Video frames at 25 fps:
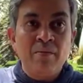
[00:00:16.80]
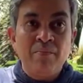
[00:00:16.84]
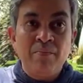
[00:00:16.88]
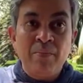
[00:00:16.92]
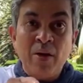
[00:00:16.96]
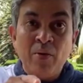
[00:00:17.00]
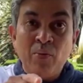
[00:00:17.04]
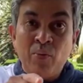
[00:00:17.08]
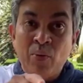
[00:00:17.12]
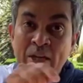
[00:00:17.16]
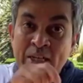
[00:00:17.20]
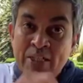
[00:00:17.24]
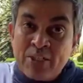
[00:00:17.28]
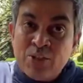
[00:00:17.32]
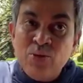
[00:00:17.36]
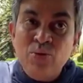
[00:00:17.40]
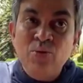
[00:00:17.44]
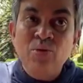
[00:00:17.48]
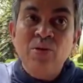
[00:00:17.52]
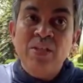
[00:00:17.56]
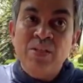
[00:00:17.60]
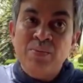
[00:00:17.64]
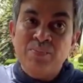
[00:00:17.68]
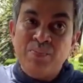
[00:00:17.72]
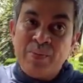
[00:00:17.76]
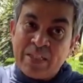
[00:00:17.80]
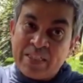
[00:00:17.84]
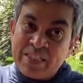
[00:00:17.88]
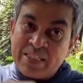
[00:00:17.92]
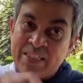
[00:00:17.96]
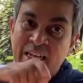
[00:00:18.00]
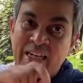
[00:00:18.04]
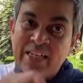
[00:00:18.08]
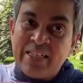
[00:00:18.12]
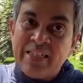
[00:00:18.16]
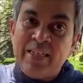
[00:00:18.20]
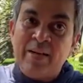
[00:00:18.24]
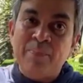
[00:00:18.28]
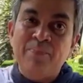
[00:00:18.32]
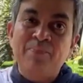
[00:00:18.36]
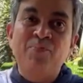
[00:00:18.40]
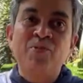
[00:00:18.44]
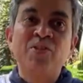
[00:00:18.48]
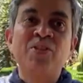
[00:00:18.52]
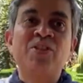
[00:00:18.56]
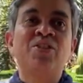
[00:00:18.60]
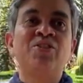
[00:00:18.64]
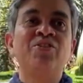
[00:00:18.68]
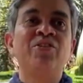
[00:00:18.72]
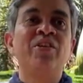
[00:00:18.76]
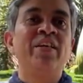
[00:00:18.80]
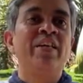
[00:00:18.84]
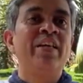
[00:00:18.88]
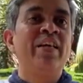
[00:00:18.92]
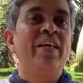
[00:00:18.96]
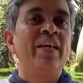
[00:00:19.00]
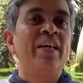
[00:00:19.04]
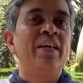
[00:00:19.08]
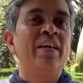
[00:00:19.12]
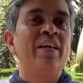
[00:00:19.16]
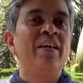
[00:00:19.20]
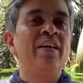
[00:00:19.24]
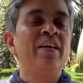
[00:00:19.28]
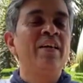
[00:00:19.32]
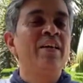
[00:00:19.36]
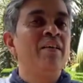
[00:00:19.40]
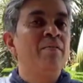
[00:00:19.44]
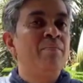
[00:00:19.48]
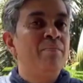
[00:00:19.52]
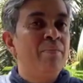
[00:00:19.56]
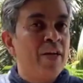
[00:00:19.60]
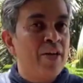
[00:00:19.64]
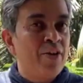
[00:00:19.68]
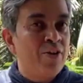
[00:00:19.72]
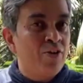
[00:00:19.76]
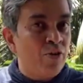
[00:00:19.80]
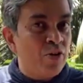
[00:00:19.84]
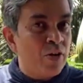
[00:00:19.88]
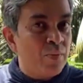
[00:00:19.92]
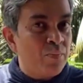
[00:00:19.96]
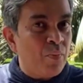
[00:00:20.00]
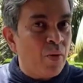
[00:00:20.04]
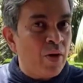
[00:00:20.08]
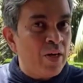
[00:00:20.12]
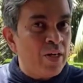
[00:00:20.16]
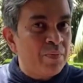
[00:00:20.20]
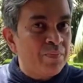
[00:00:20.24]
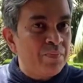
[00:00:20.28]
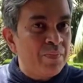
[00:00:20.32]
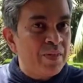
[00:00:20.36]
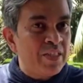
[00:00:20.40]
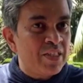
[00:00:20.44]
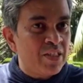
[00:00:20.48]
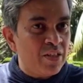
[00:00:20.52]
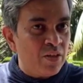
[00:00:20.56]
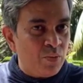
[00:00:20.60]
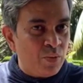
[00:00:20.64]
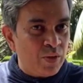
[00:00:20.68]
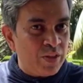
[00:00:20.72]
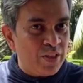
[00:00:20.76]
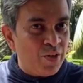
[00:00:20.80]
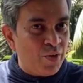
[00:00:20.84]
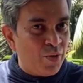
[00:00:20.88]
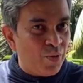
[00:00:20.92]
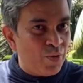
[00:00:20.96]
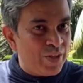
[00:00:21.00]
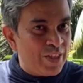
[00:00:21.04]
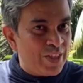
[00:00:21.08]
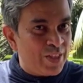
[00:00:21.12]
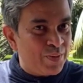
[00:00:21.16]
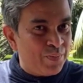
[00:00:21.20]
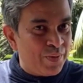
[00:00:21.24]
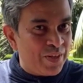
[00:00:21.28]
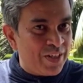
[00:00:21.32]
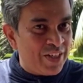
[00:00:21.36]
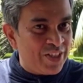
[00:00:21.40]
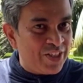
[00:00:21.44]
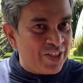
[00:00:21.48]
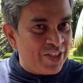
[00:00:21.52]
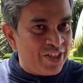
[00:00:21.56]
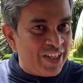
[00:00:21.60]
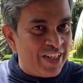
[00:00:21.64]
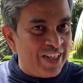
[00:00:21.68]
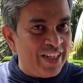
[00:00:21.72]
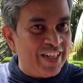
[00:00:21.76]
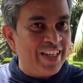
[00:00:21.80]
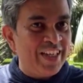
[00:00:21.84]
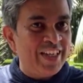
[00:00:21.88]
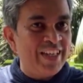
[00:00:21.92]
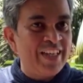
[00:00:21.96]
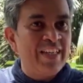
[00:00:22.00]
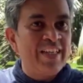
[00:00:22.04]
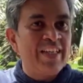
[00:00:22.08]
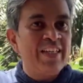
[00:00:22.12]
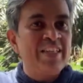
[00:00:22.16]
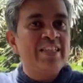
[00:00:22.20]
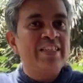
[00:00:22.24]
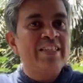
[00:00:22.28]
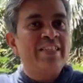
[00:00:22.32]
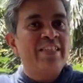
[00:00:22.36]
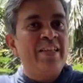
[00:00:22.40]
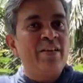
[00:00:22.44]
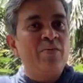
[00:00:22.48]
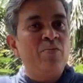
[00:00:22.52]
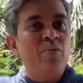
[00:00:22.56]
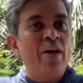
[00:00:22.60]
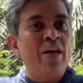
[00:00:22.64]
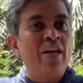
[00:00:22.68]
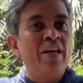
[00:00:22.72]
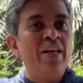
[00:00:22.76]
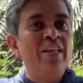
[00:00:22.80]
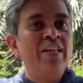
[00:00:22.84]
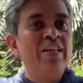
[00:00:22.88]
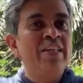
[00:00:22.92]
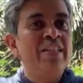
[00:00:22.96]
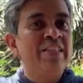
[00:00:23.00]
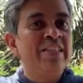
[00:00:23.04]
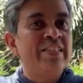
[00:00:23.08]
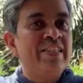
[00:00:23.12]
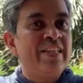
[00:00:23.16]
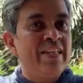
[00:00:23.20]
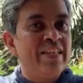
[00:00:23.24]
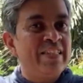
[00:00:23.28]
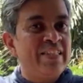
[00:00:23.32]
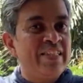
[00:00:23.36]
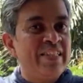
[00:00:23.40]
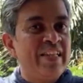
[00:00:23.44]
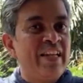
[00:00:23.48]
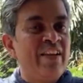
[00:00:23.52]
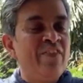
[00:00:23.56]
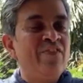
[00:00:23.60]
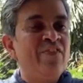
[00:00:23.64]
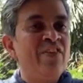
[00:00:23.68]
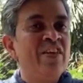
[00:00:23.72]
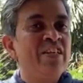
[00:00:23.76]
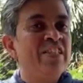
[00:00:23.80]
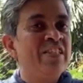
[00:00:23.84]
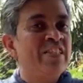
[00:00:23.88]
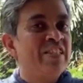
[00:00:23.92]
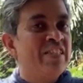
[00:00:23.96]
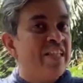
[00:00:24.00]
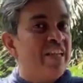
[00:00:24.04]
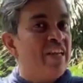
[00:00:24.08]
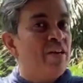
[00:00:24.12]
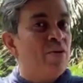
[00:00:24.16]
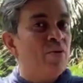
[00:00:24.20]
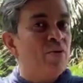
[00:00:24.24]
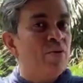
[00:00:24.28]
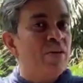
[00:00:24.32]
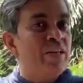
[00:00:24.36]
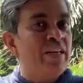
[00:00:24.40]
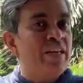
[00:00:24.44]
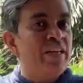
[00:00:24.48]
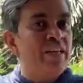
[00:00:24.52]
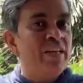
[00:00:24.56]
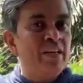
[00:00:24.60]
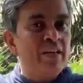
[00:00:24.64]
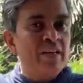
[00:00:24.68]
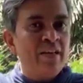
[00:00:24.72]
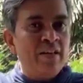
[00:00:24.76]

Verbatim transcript: May we too be signed up for screening. Make your appointment with the Holy Spirit today. Stay well, stay safe, stay holy.